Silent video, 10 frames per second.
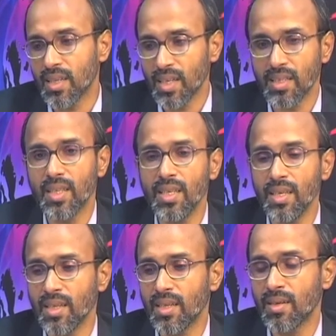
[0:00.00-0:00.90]
in
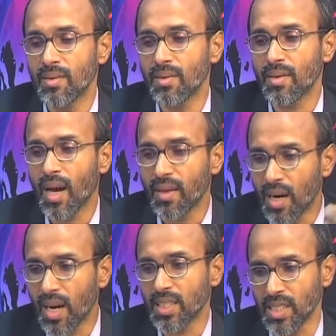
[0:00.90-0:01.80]
the other
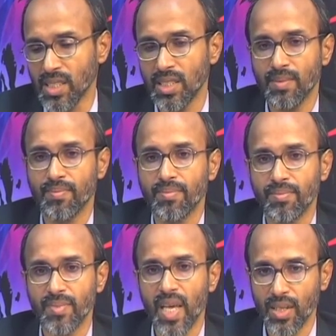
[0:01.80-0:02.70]
lectures.
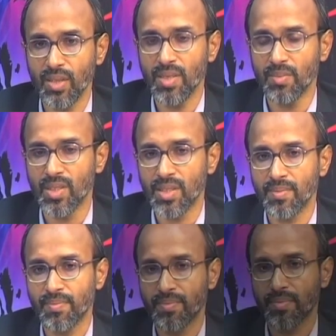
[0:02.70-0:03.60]
Thank you very much.